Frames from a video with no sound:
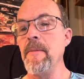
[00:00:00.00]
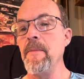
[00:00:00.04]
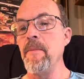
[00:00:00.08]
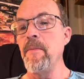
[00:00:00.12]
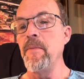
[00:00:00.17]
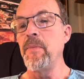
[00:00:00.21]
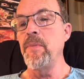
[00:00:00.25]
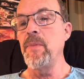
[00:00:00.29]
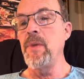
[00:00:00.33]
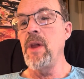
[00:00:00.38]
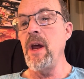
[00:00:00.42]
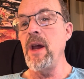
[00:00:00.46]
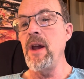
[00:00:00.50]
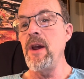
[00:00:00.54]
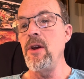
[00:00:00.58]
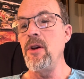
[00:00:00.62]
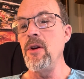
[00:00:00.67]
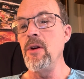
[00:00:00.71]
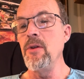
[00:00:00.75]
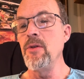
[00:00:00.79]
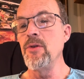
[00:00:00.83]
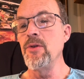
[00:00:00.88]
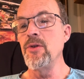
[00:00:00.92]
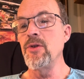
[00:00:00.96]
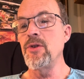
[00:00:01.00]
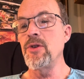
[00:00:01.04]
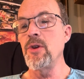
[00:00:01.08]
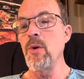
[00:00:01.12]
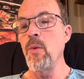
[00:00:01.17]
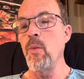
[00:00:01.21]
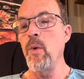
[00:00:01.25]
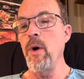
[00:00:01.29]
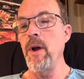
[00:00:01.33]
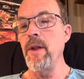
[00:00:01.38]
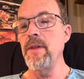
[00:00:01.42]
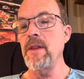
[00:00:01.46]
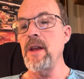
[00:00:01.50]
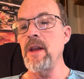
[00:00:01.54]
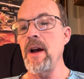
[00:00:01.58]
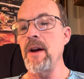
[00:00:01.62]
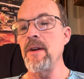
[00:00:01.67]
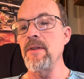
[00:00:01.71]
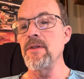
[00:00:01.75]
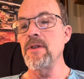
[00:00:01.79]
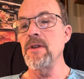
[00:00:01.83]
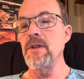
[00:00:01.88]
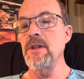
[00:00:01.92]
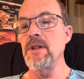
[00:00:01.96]
They used the
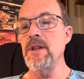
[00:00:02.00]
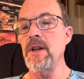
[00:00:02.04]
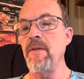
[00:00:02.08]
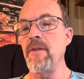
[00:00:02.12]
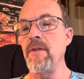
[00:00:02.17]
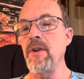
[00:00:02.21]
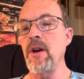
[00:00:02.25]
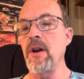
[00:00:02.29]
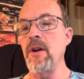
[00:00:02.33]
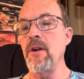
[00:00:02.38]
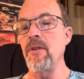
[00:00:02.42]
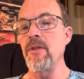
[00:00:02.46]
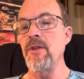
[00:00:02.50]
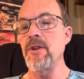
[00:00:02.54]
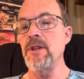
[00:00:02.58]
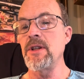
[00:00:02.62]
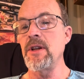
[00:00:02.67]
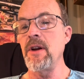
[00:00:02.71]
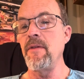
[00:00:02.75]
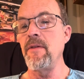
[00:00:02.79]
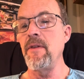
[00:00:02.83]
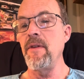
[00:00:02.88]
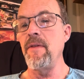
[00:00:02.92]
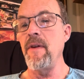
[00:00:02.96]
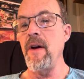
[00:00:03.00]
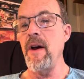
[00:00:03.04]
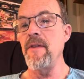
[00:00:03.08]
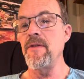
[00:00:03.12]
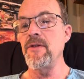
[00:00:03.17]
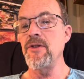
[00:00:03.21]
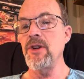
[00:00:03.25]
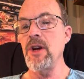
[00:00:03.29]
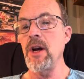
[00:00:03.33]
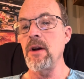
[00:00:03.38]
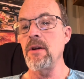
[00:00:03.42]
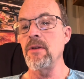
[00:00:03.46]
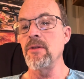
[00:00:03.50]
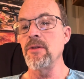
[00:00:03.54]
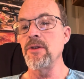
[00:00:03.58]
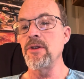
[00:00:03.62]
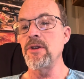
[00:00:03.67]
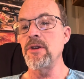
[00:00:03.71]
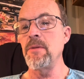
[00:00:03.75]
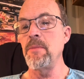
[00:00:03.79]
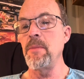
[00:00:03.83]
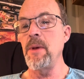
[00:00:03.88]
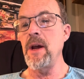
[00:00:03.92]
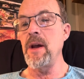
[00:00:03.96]
1,775 shekels
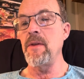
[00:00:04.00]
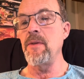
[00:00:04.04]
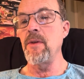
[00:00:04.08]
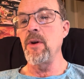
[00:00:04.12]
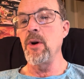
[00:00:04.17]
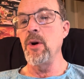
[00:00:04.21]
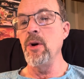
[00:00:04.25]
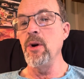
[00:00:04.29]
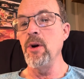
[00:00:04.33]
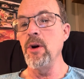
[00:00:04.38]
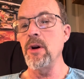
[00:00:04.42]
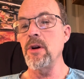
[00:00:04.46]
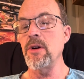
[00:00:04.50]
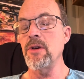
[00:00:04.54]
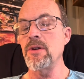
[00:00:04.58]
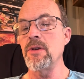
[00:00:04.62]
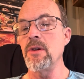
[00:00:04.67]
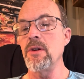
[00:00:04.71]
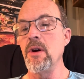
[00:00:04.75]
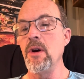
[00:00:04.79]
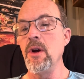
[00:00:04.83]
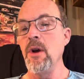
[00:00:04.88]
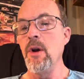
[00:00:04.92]
to make the hooks